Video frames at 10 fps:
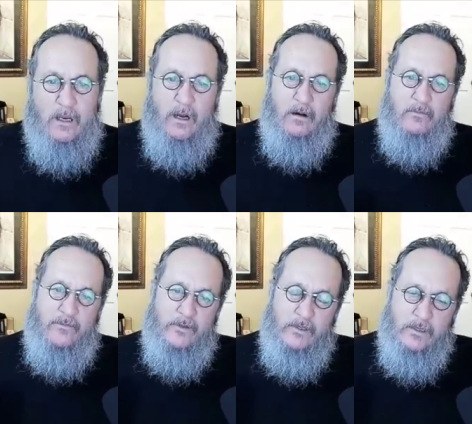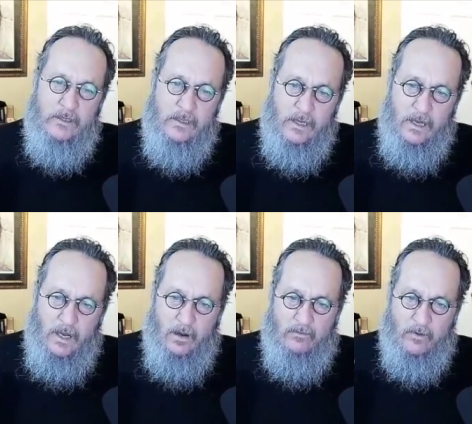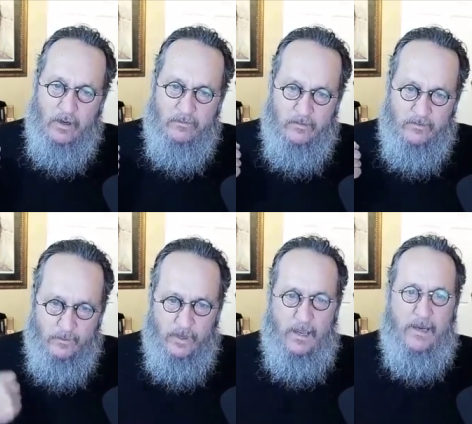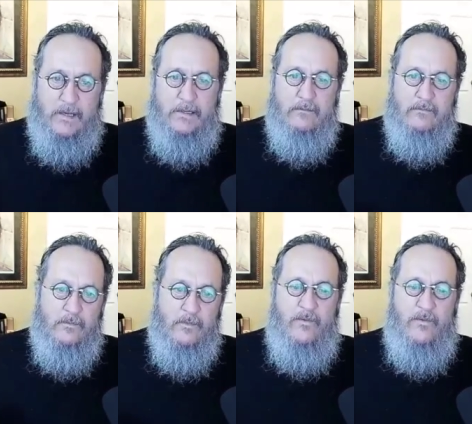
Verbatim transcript: of the of of Avimelech from the